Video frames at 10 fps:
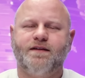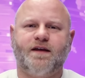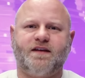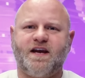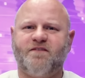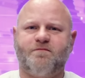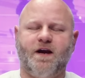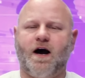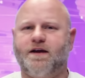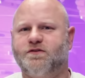that the
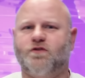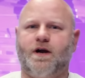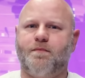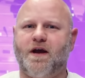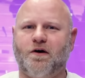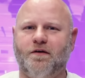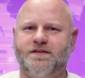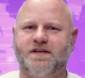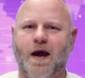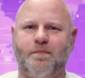FBI is trying to make all
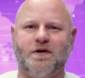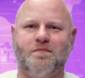this happen